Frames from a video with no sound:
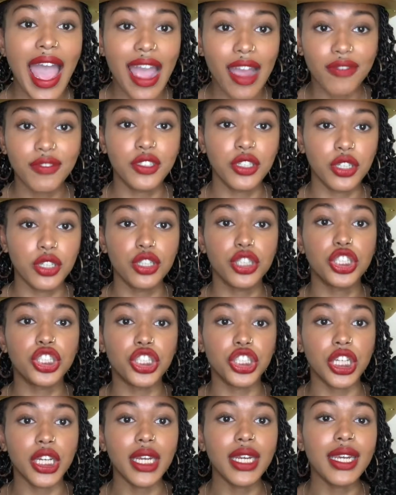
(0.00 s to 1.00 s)
after
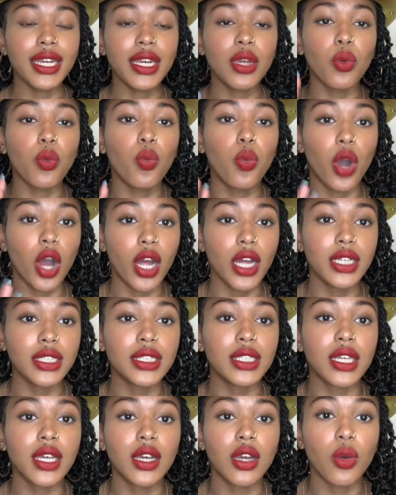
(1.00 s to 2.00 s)
she
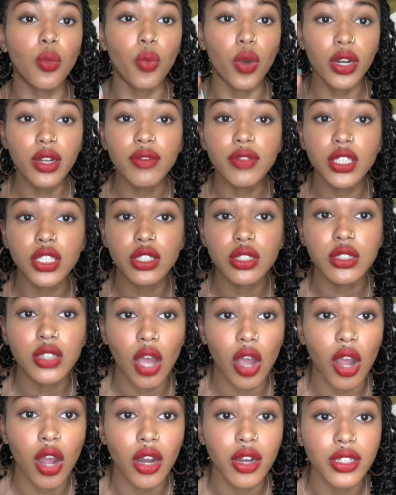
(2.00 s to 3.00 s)
was one of the
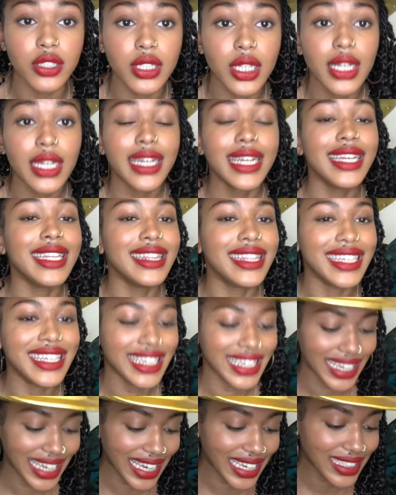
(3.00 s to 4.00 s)
stars in the
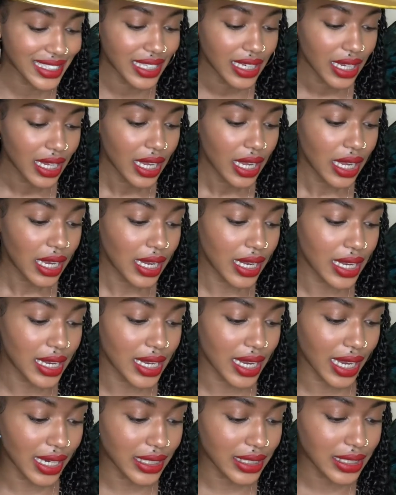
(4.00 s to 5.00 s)
hit
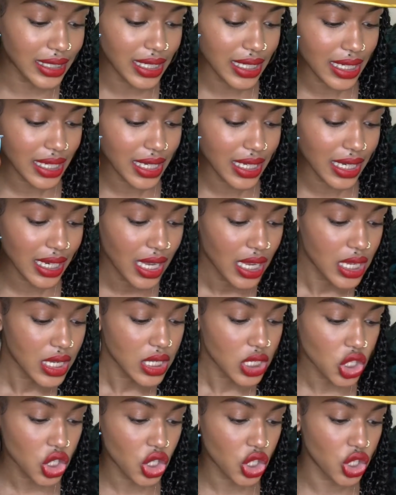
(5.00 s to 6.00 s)

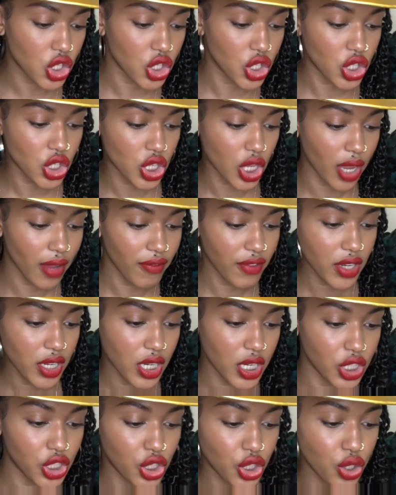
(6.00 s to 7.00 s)

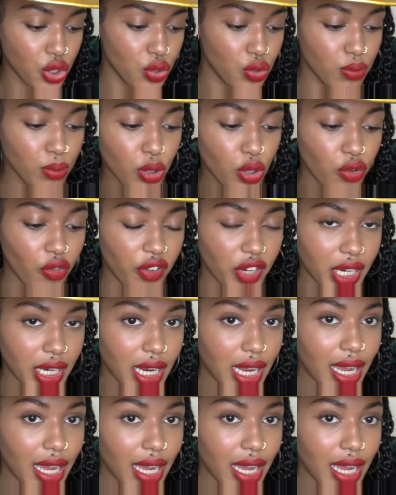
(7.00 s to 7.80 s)
1972 movie